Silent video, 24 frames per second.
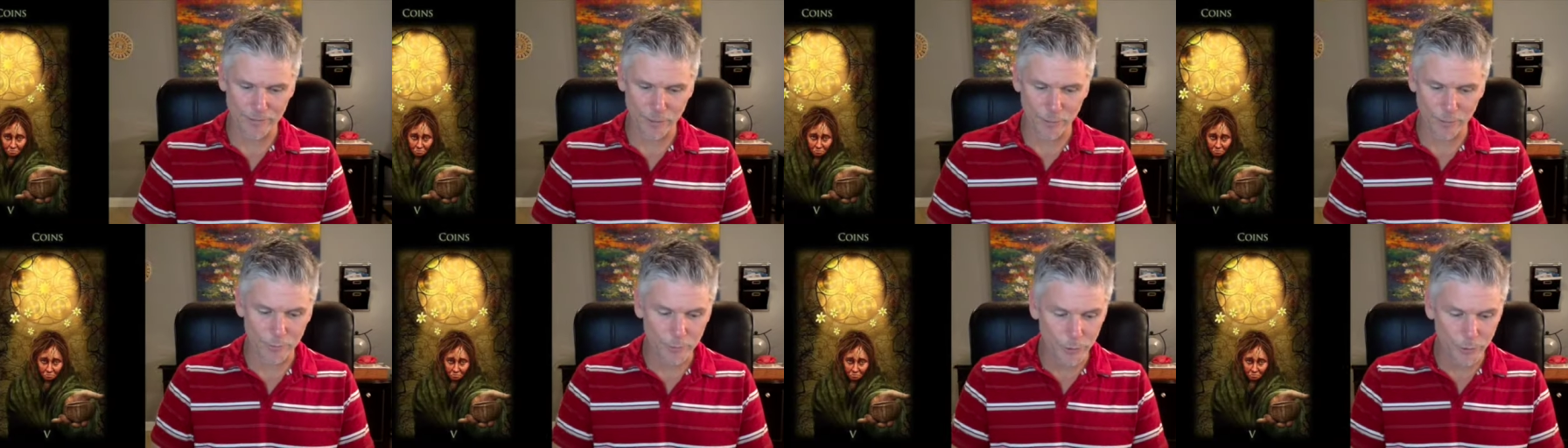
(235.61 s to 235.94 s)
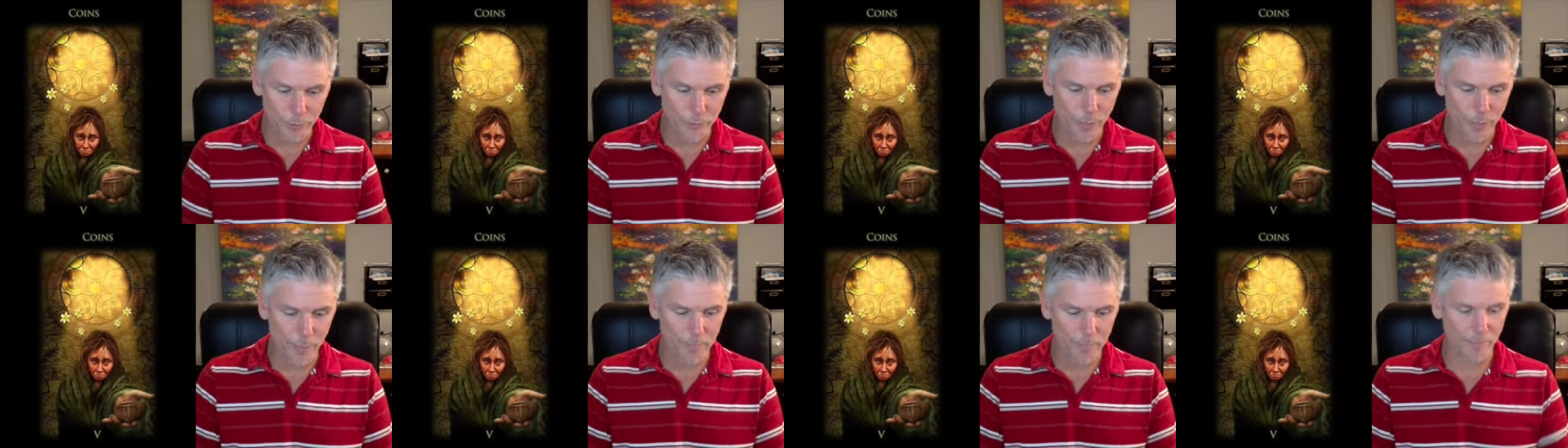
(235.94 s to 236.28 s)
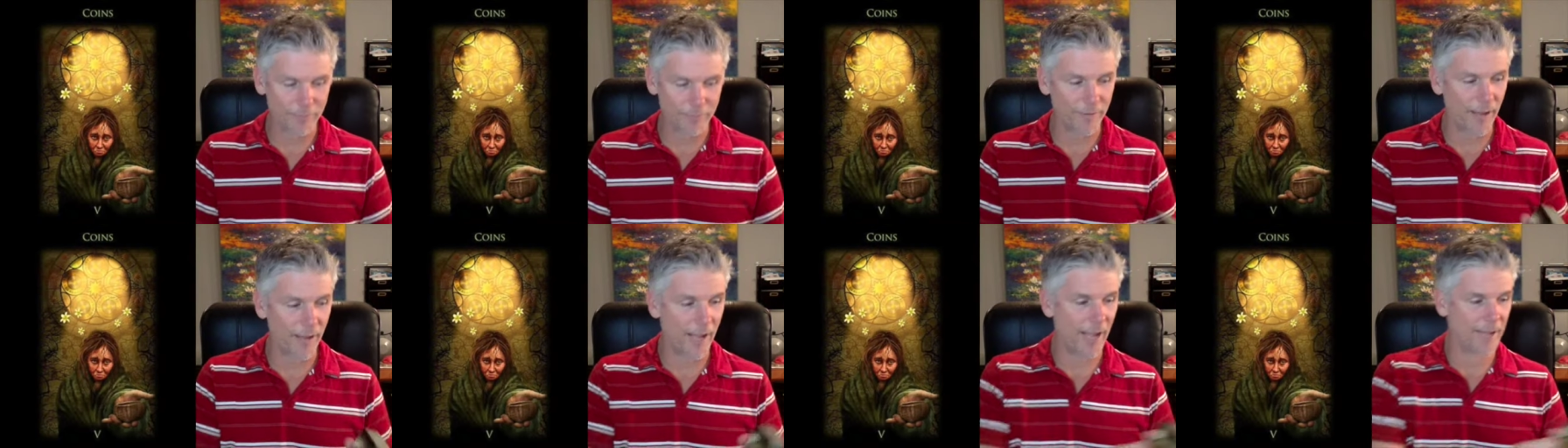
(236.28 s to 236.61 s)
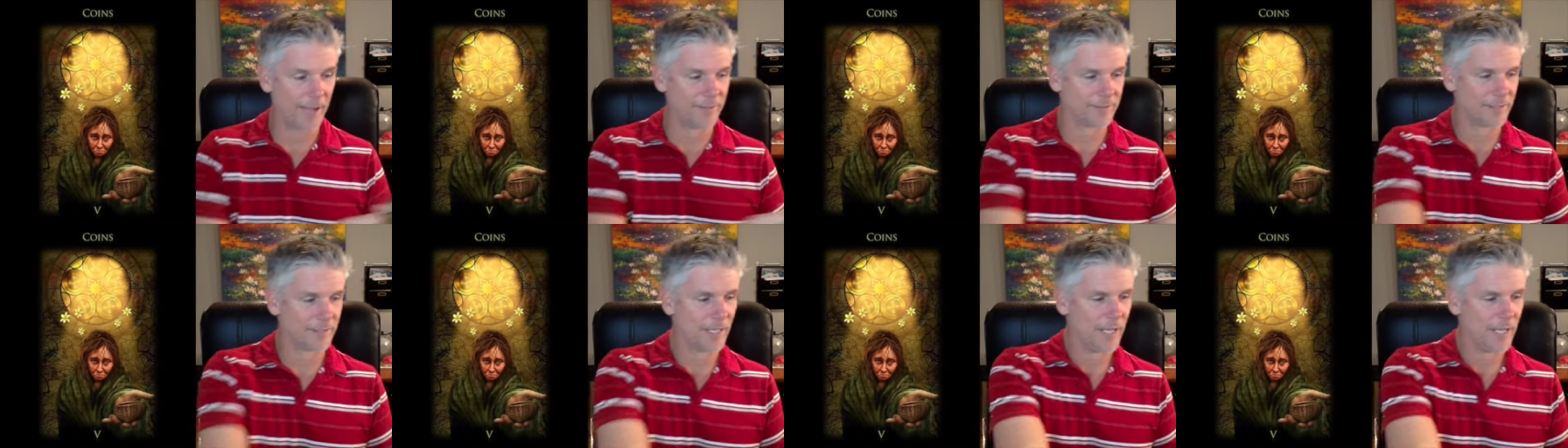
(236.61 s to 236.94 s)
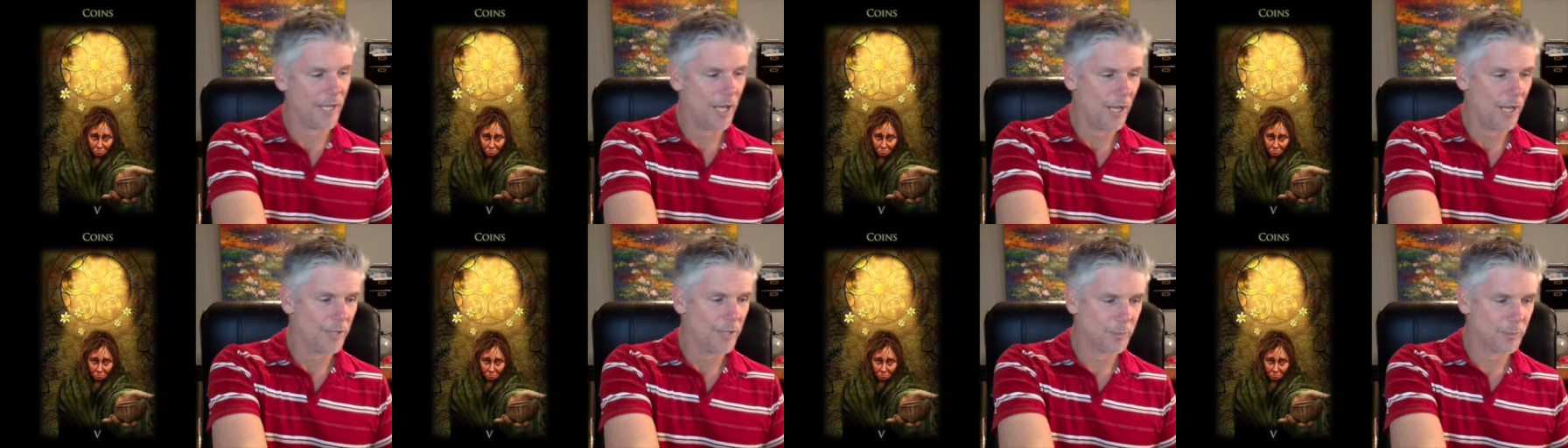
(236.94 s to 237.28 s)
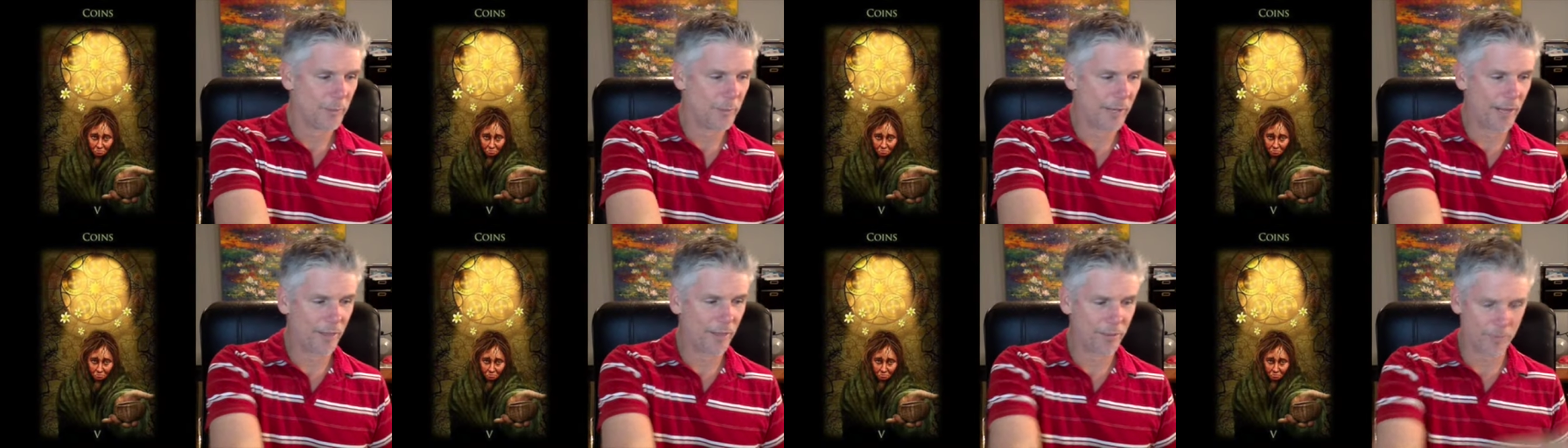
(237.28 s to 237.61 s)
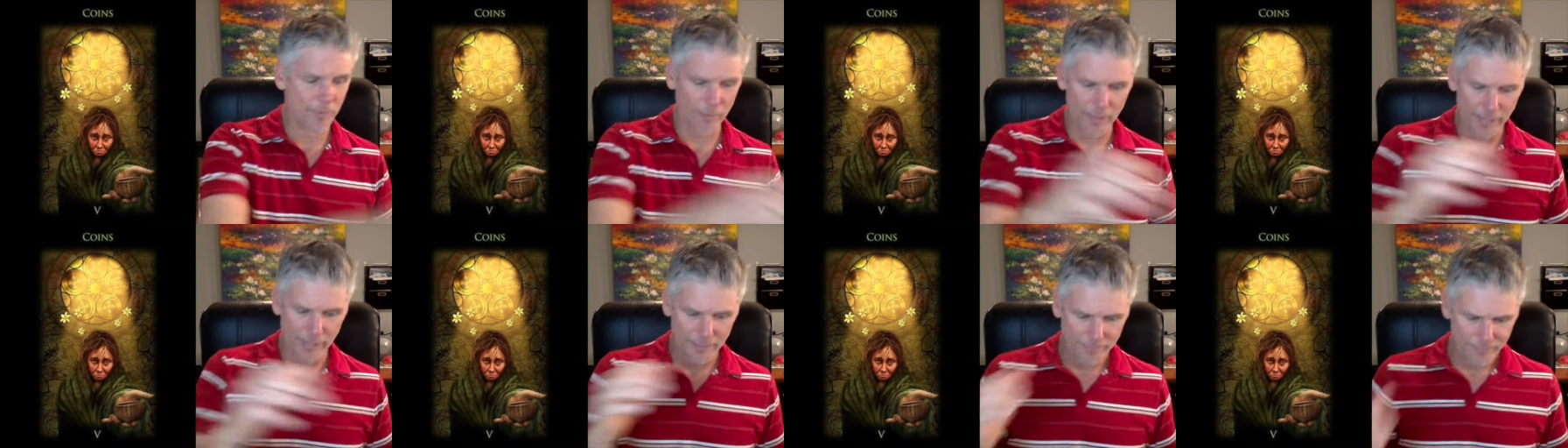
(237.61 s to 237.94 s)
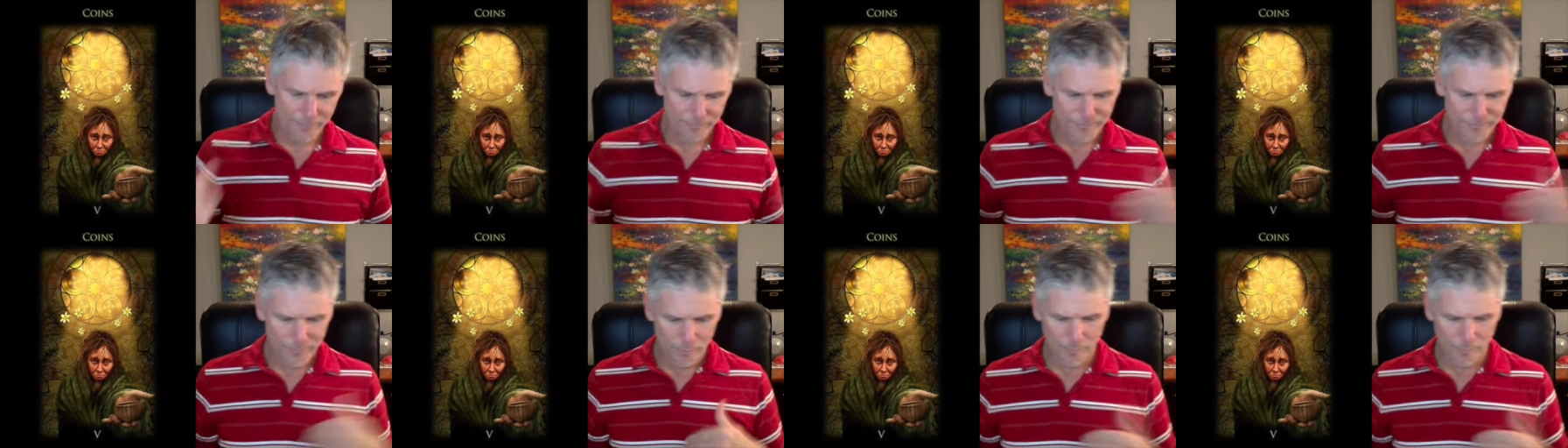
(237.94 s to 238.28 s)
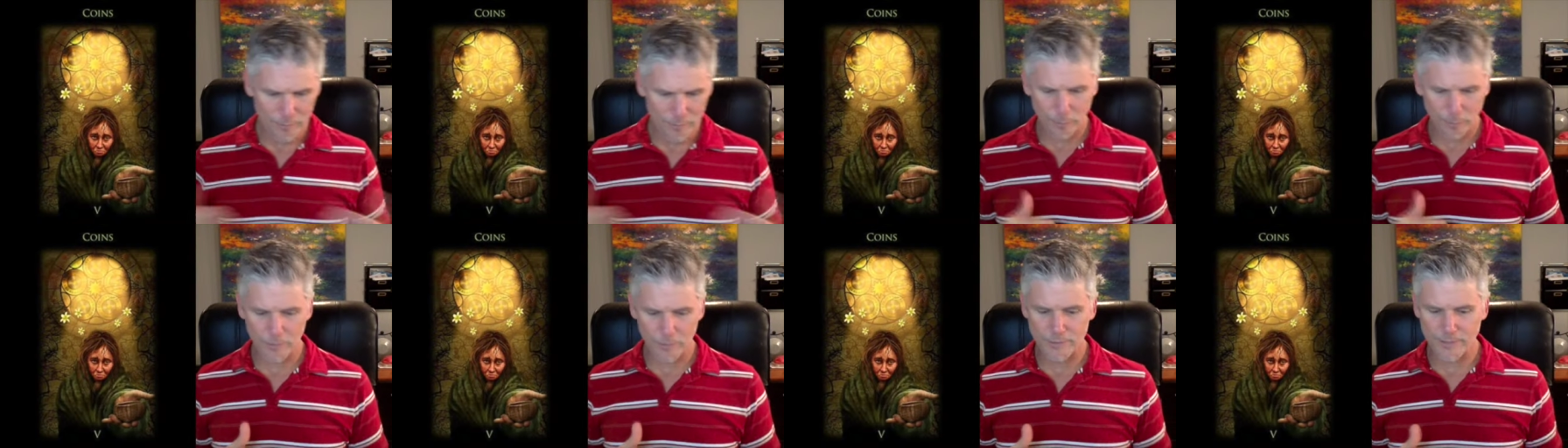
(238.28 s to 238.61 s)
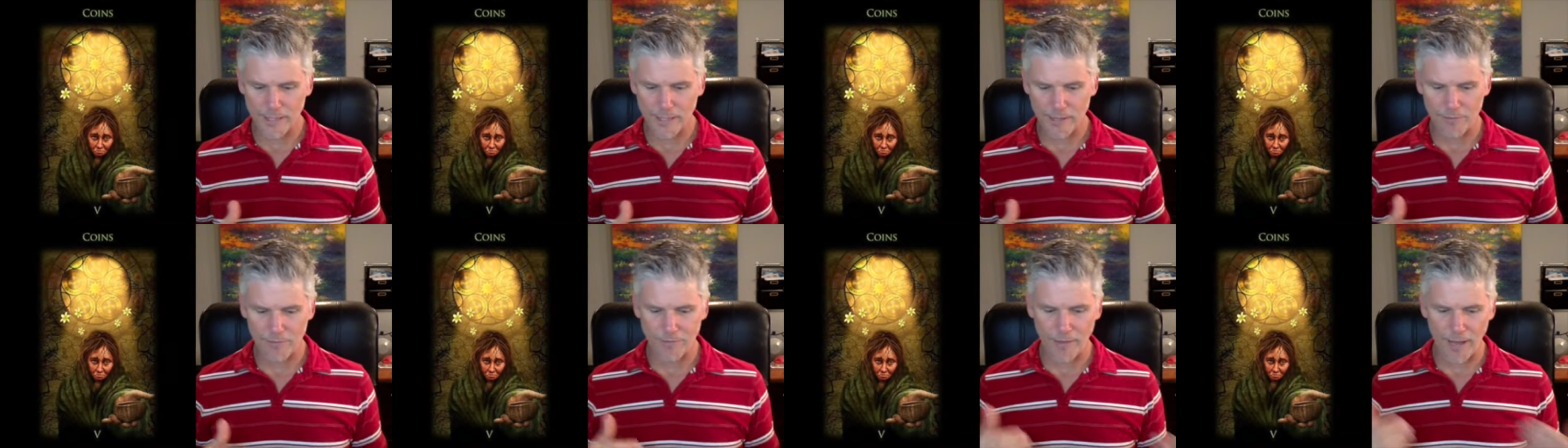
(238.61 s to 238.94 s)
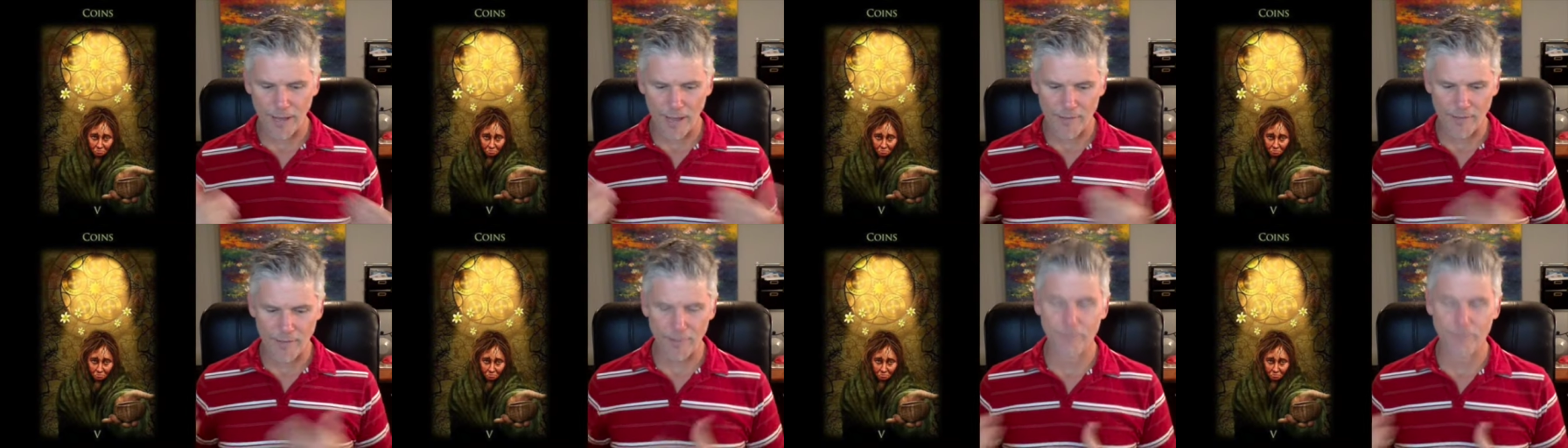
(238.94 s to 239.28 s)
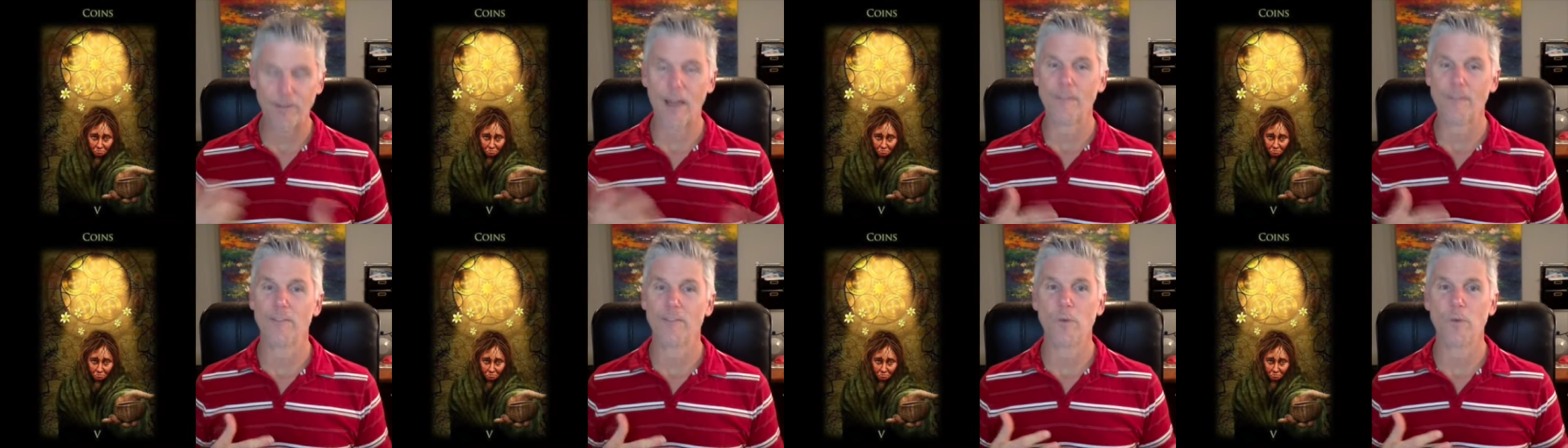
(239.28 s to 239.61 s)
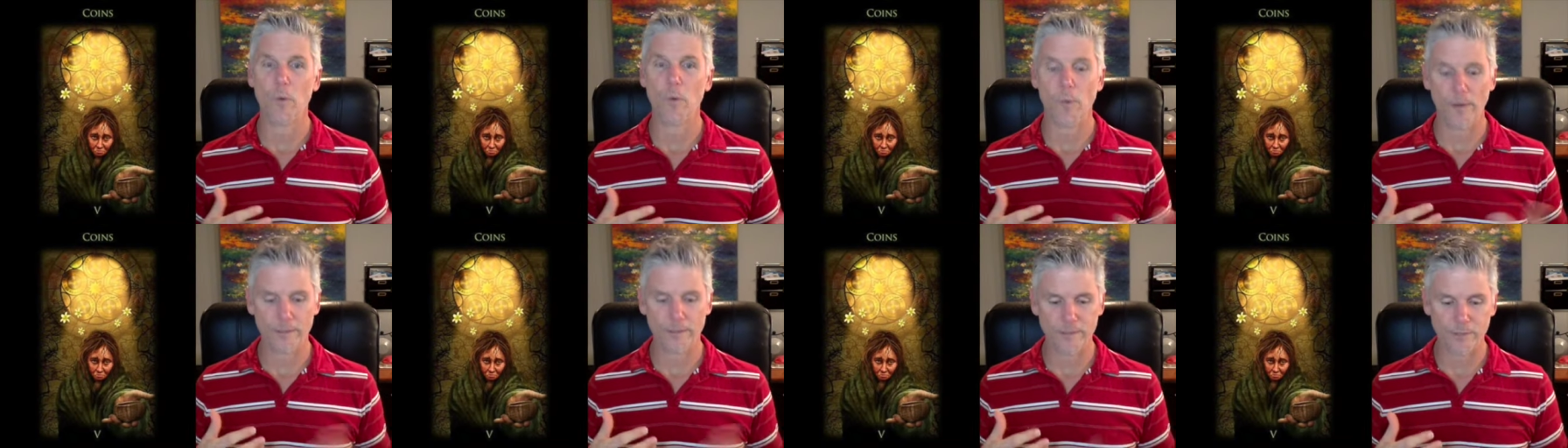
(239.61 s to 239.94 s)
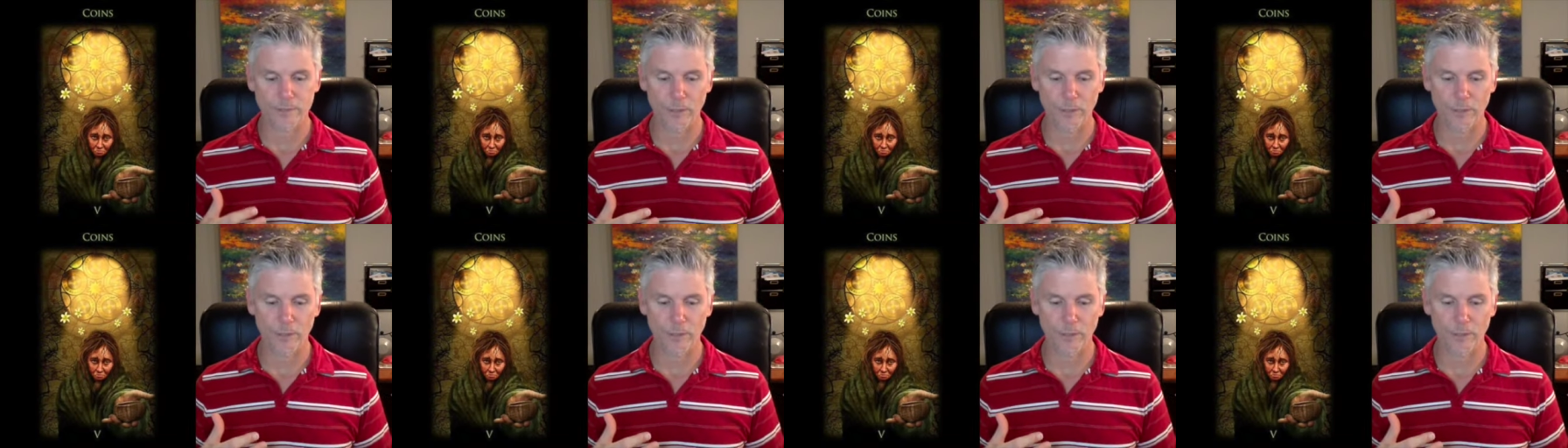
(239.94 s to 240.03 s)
So two number 5s, 23, which boils down to 5, and 5 of coins.